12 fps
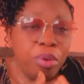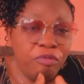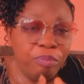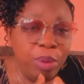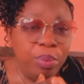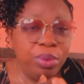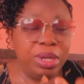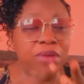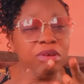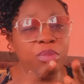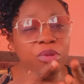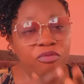of people
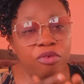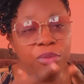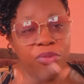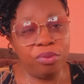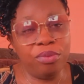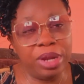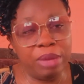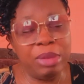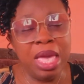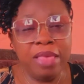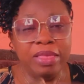that will be formed through them.